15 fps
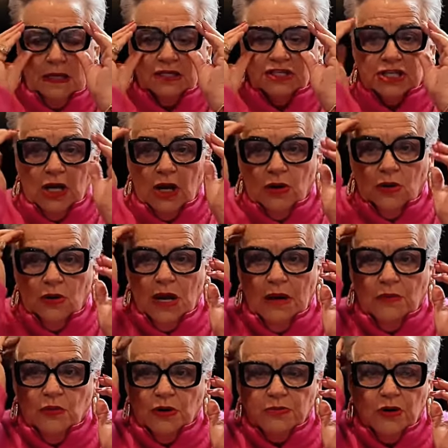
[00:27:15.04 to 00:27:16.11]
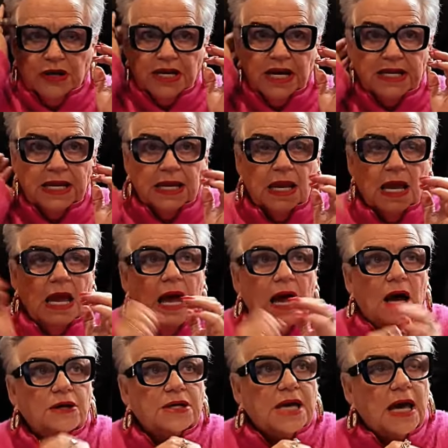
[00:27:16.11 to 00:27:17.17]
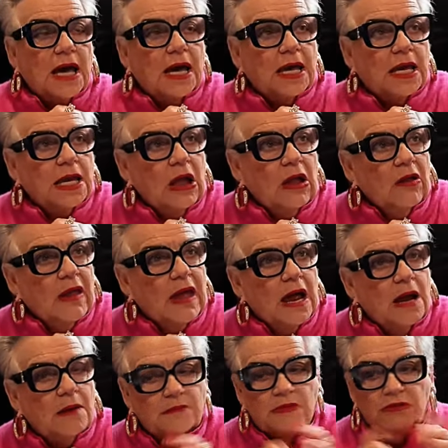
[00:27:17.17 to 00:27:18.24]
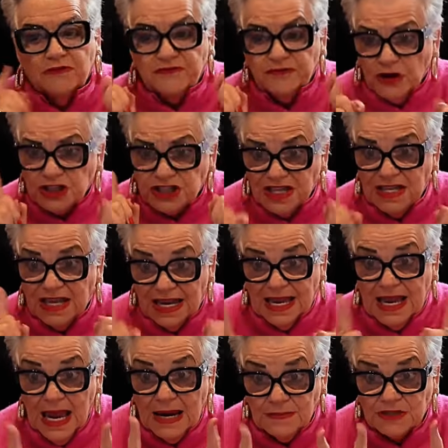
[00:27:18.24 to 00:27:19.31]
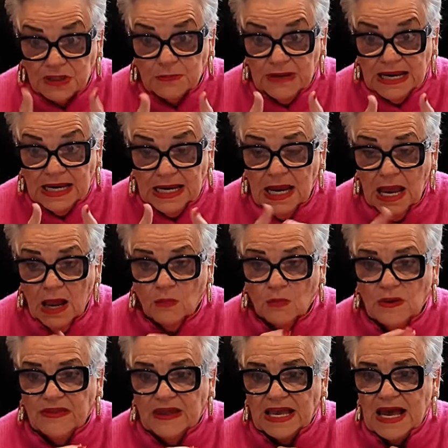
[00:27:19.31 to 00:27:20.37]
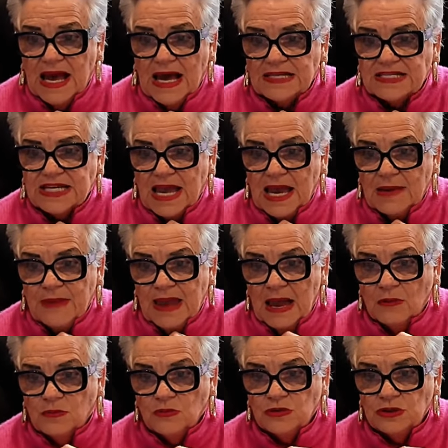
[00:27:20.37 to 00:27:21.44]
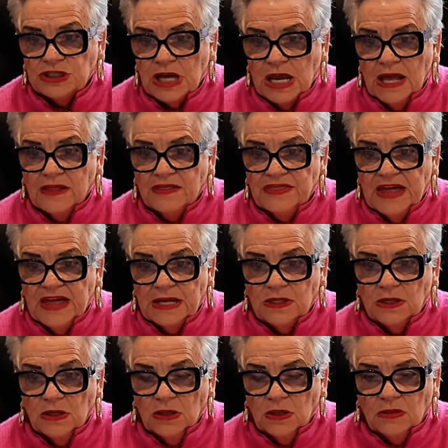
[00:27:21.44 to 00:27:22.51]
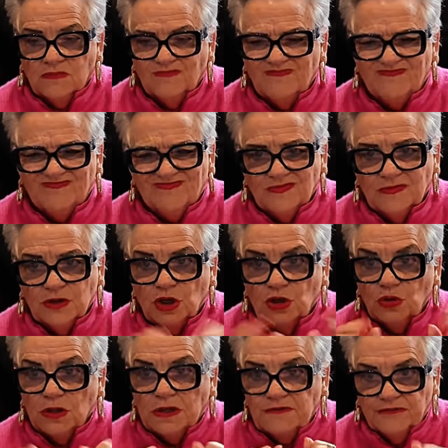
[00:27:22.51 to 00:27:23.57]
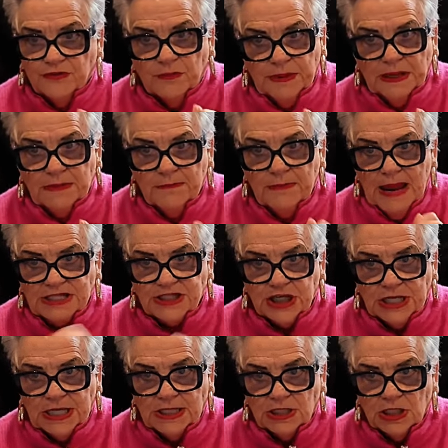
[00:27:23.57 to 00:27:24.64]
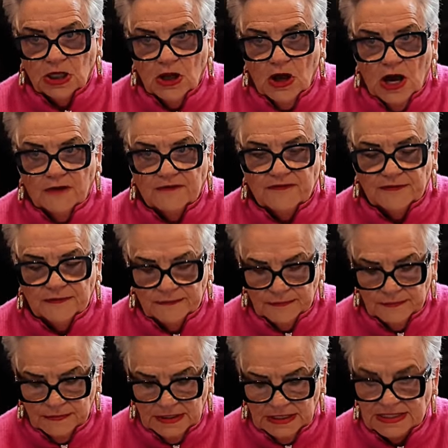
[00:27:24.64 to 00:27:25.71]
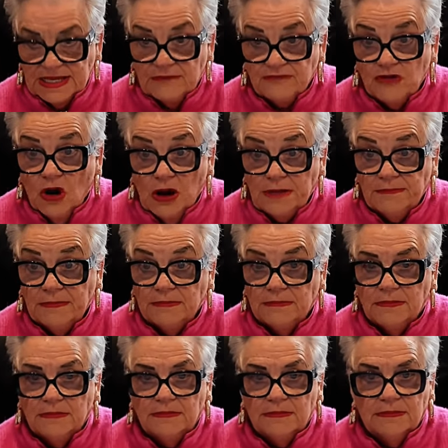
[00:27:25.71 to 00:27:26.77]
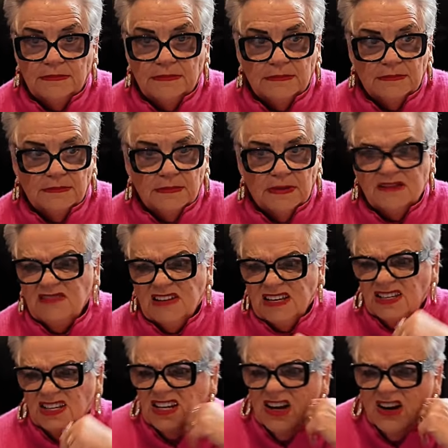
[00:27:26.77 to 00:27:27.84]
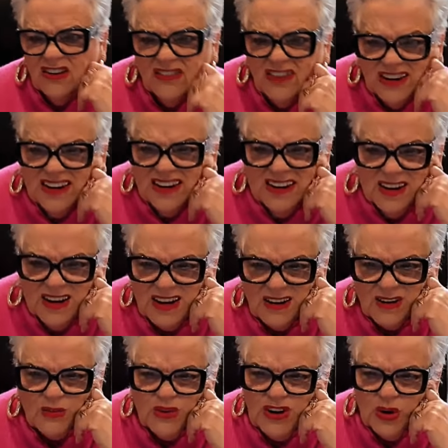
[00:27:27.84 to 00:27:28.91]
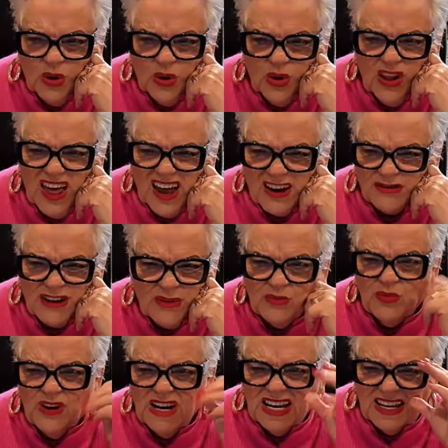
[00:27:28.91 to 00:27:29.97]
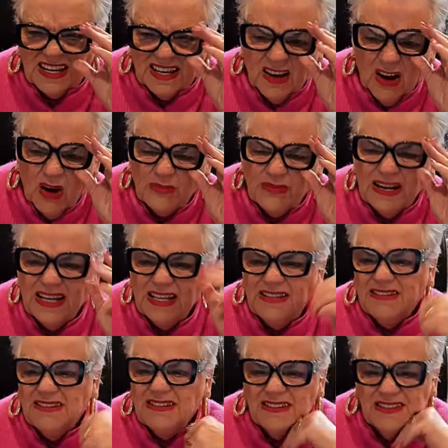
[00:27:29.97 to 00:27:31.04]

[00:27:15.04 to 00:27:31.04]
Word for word: so, what am I getting? Okay. Um, the first thing that came to me when the cards came out was that you're looking for a bit of magic in your life. Is that right? you know, we all are, aren't we? I mean,